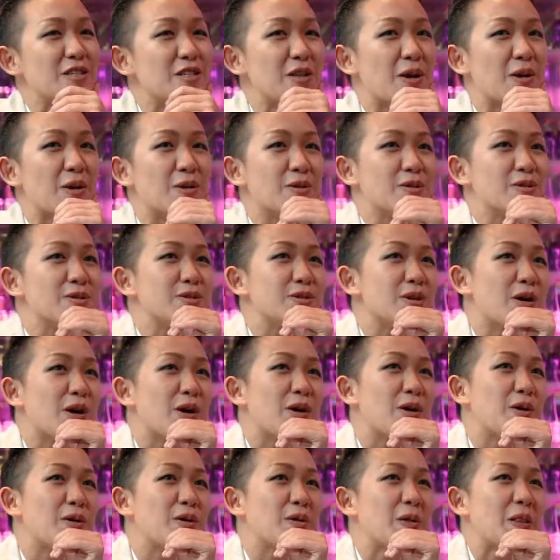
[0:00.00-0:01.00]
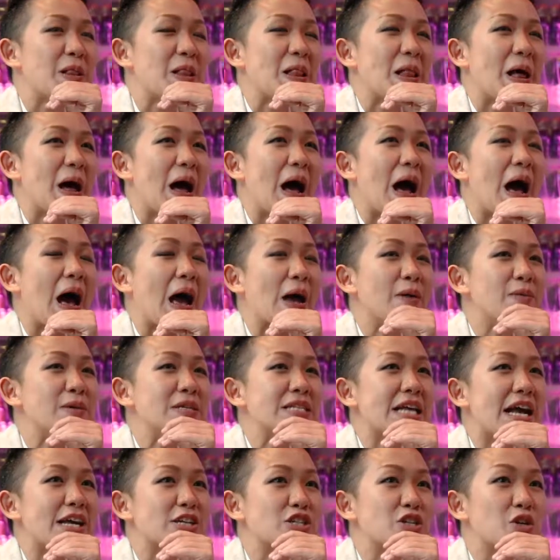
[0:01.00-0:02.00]
So so I
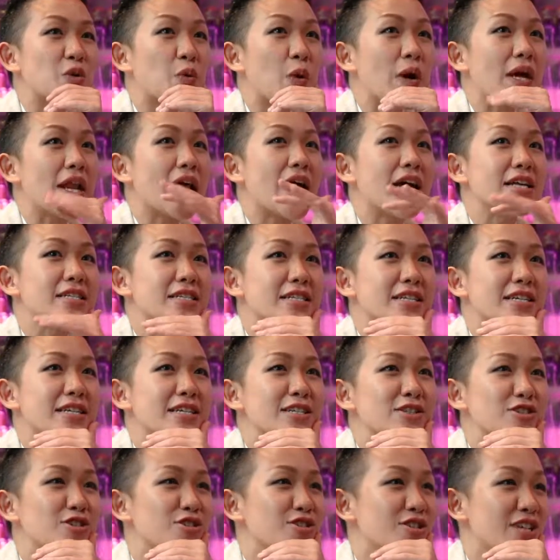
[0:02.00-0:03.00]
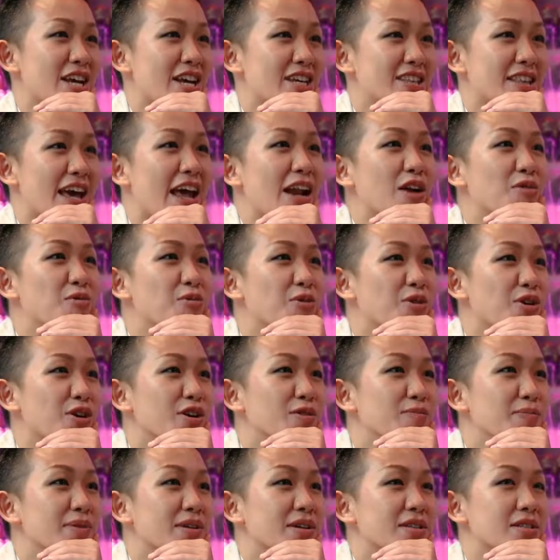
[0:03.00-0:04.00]
was actually quite hesitant to take that
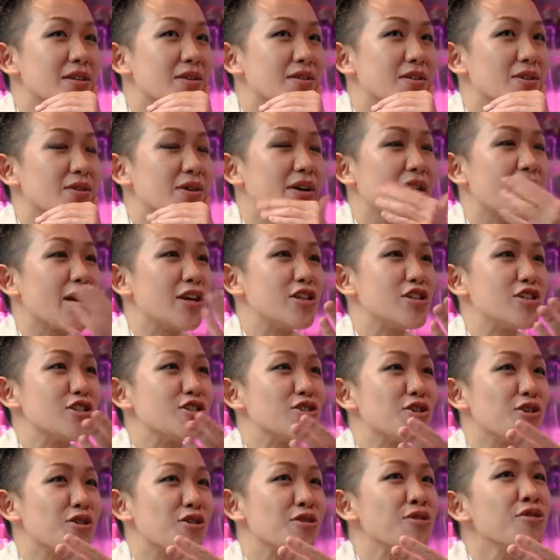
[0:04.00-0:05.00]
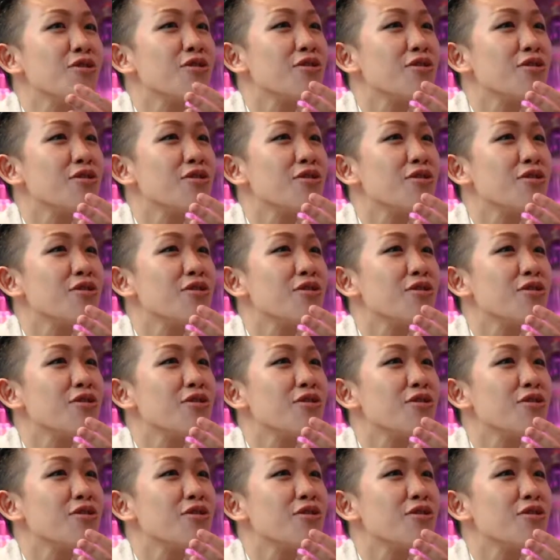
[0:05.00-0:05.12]
award because I was okay, I just turned